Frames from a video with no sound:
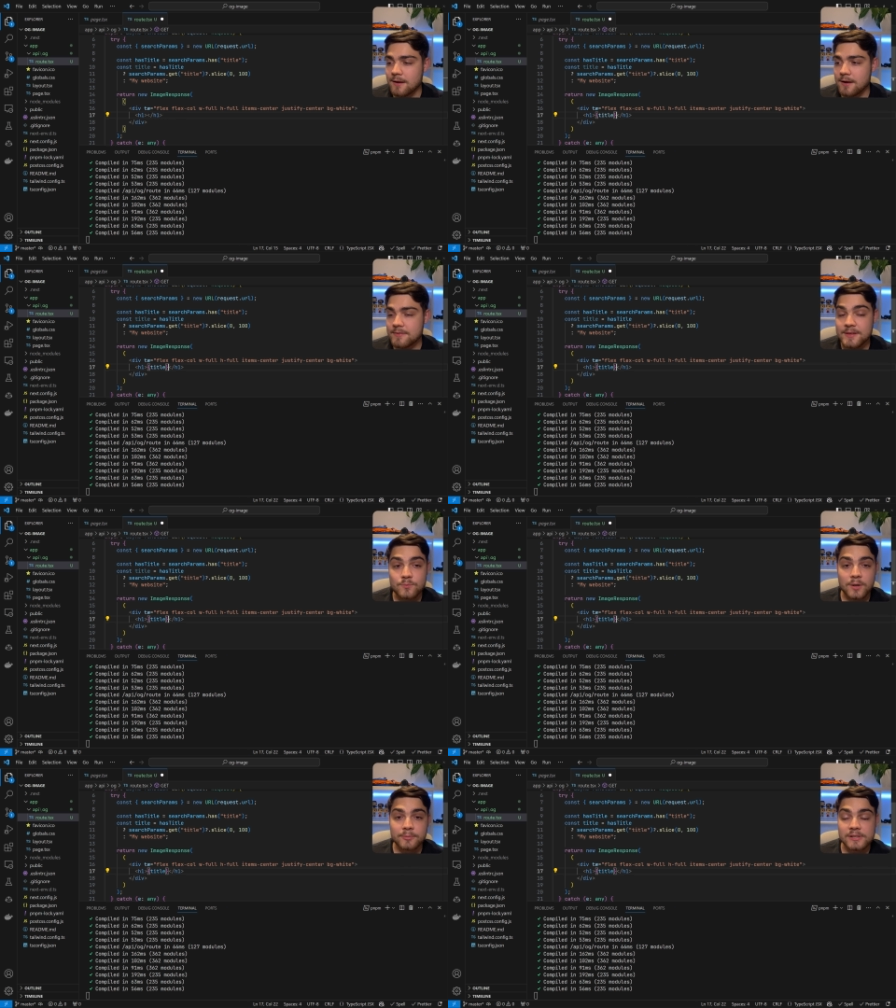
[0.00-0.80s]
and
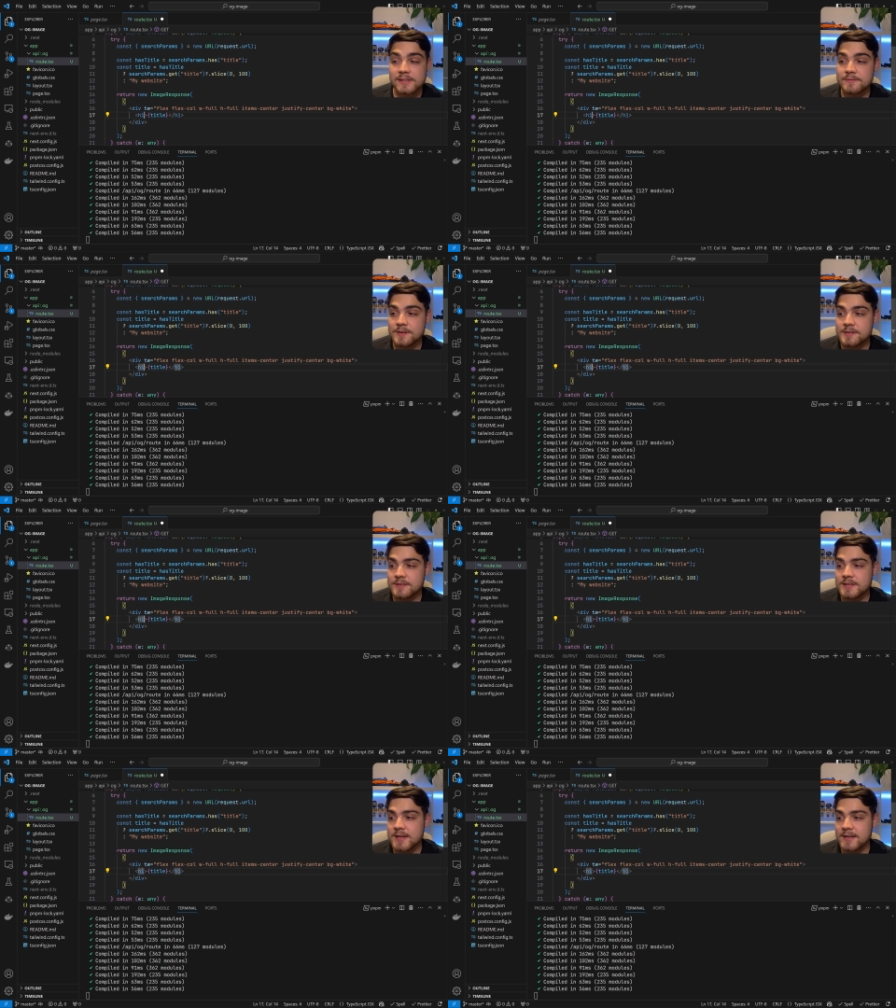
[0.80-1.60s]
then I'm going to give
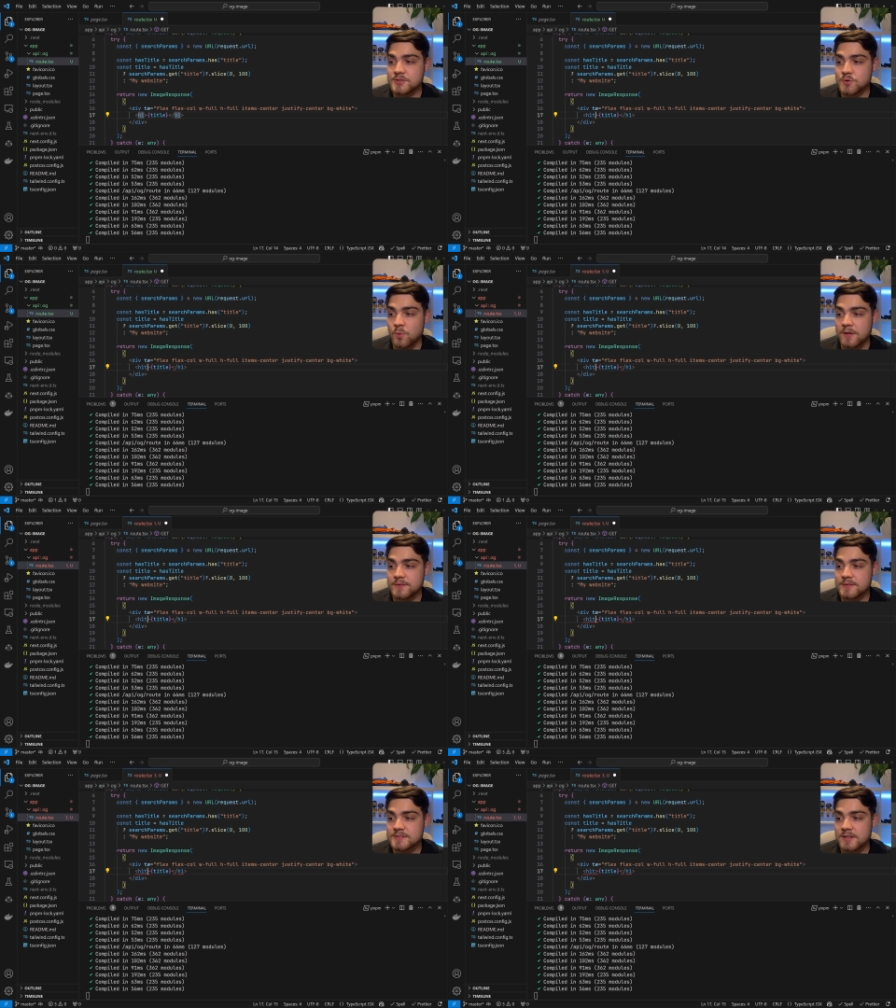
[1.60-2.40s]
the
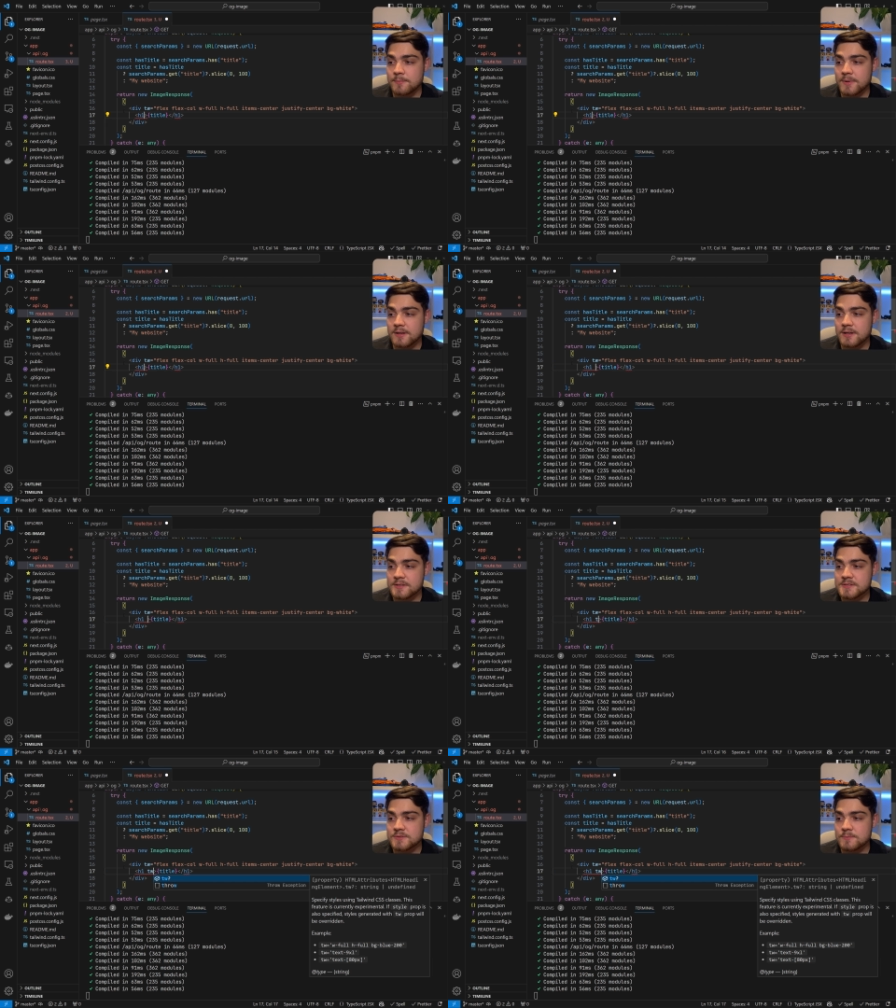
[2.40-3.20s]
H1 some
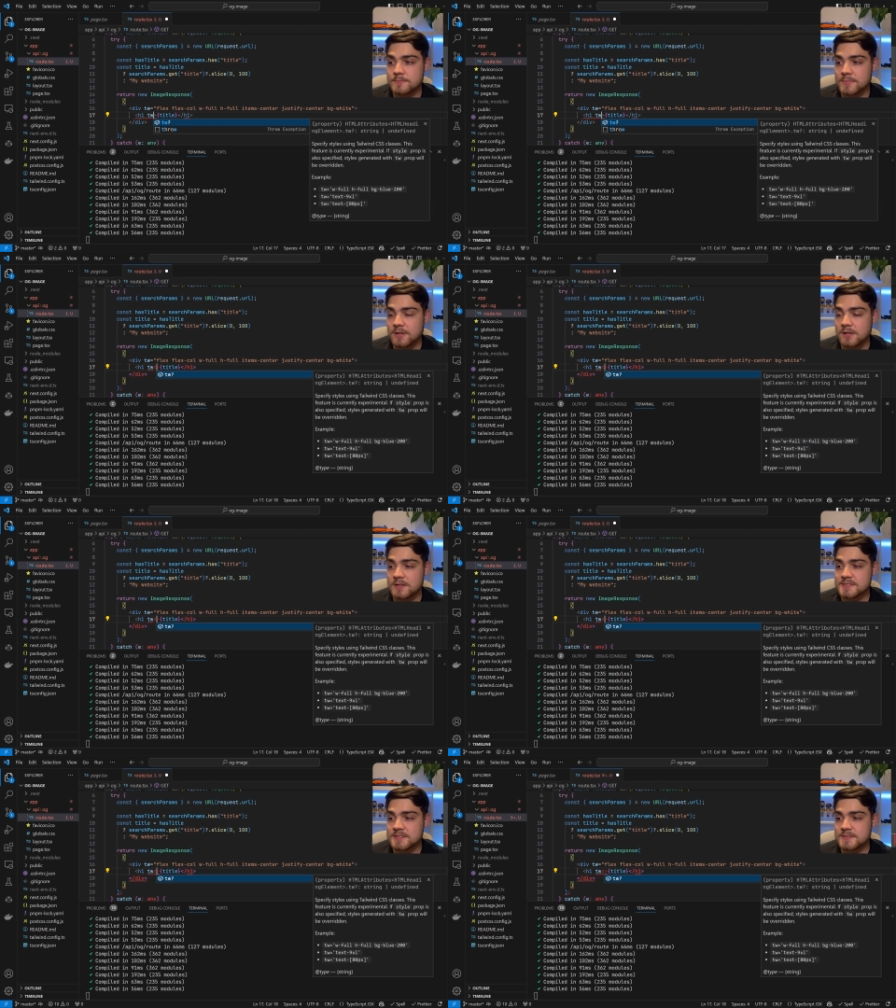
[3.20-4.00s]
custom
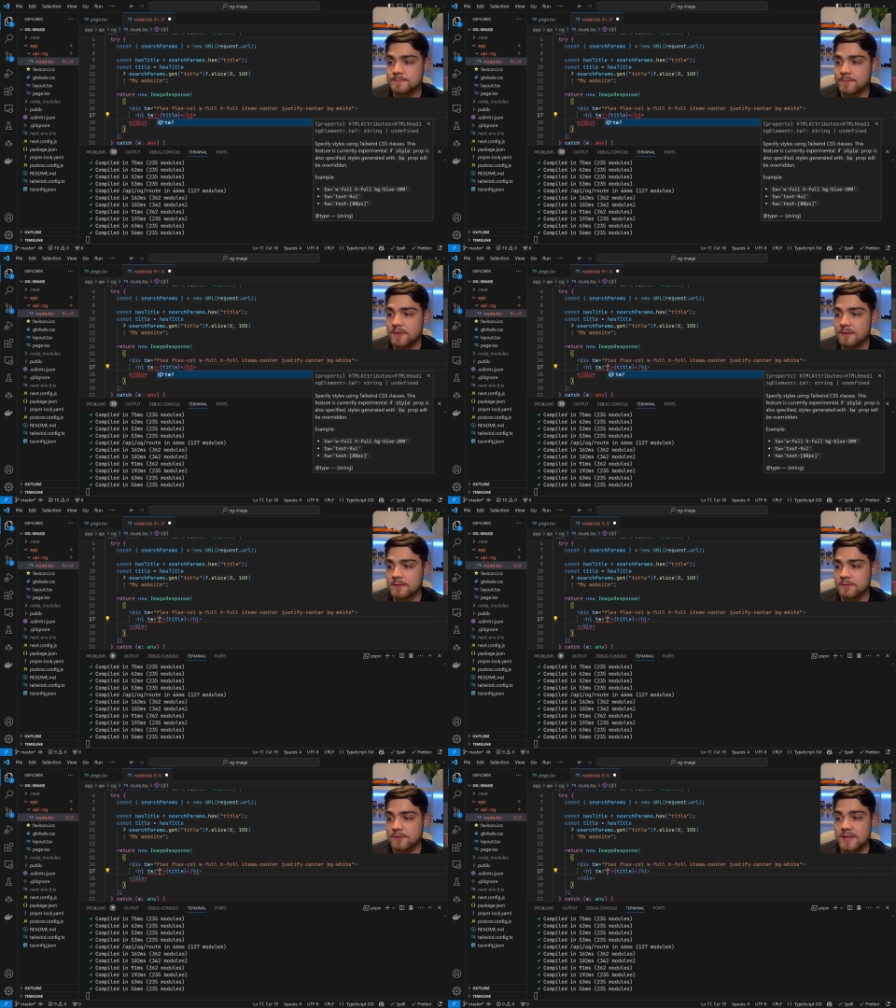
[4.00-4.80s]
classes.
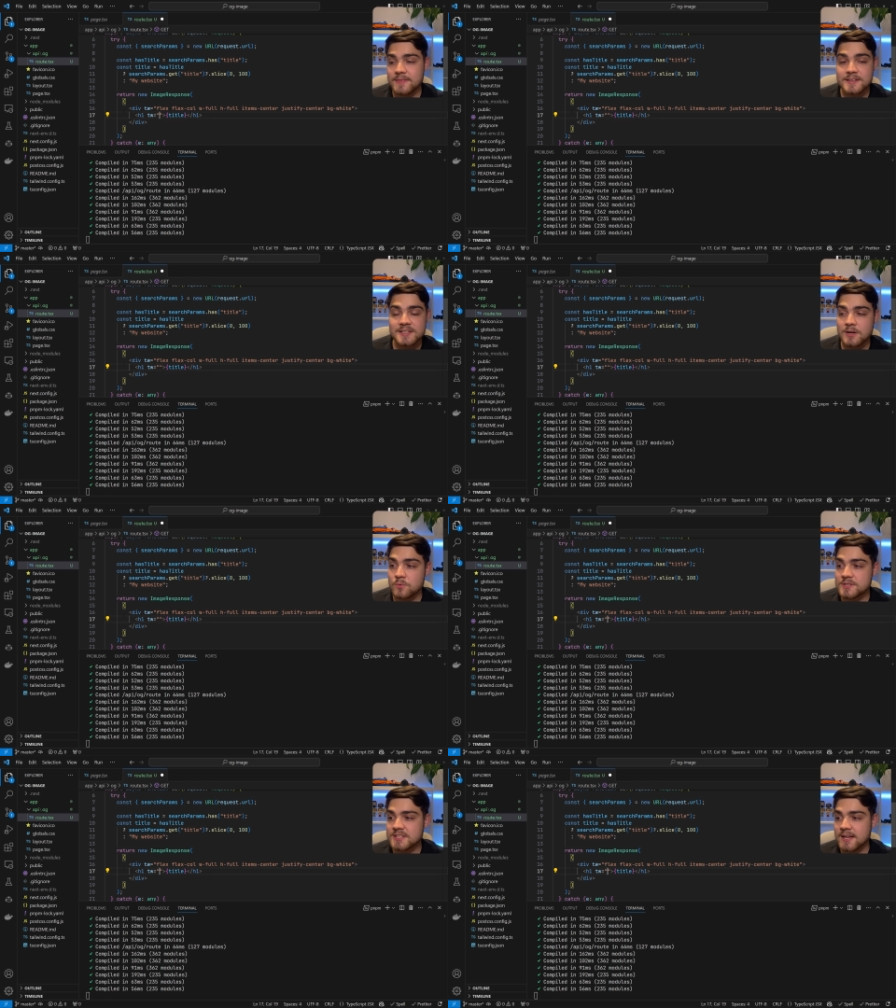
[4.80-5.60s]
So again, that
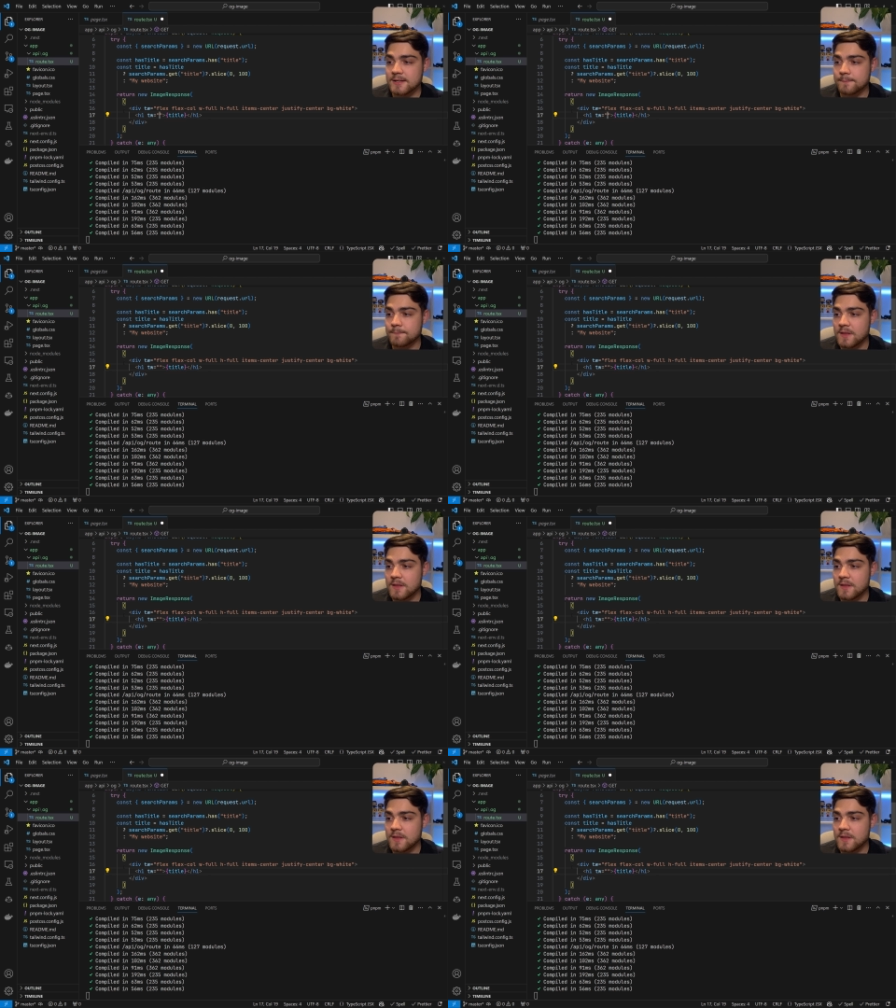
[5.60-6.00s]
Tailwind tag.